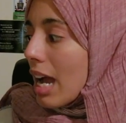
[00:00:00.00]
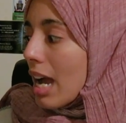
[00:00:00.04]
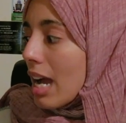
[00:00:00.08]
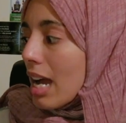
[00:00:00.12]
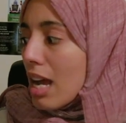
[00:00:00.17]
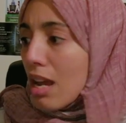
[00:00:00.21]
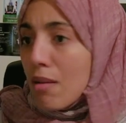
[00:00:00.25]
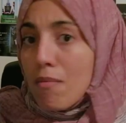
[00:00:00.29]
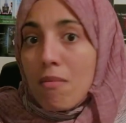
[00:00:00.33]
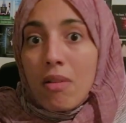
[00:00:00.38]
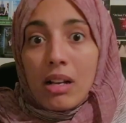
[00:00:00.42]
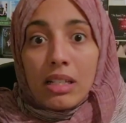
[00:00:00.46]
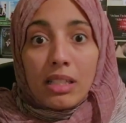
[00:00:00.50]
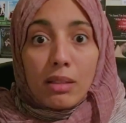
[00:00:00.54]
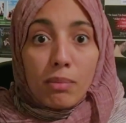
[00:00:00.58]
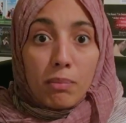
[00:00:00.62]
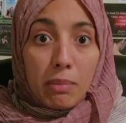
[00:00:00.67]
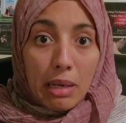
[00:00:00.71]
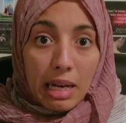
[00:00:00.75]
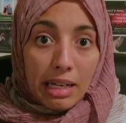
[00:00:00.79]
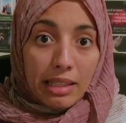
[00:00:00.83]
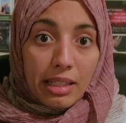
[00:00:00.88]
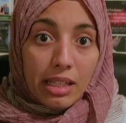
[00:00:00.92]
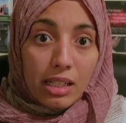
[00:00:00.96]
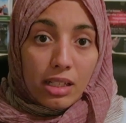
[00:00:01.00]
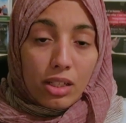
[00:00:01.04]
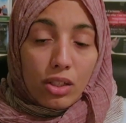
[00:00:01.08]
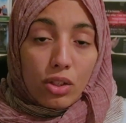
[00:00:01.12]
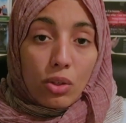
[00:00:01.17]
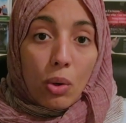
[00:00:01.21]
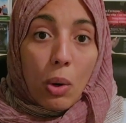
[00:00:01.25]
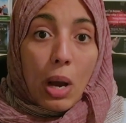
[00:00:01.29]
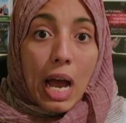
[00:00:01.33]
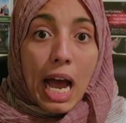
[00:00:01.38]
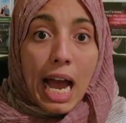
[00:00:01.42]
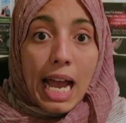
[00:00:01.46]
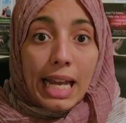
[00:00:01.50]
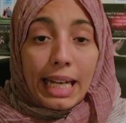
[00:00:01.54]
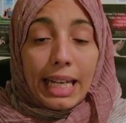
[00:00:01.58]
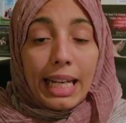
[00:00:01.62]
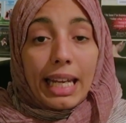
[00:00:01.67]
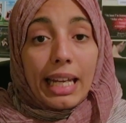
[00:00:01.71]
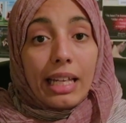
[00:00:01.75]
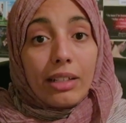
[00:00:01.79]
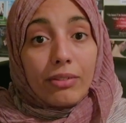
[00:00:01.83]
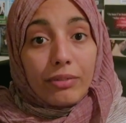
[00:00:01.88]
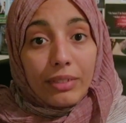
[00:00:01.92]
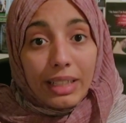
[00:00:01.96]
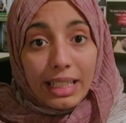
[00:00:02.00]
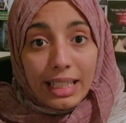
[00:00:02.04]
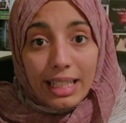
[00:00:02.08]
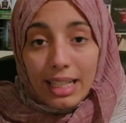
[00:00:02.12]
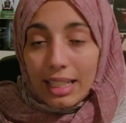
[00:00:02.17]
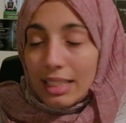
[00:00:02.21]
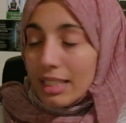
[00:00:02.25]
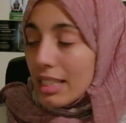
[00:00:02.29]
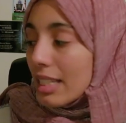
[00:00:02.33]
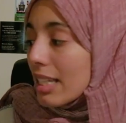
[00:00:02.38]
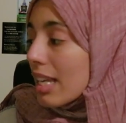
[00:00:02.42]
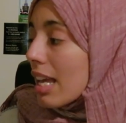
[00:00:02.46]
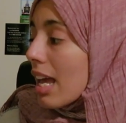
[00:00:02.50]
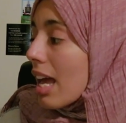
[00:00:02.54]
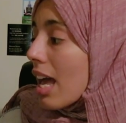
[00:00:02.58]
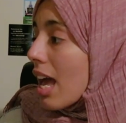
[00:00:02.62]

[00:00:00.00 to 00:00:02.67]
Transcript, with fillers: I must buy this so I can read it.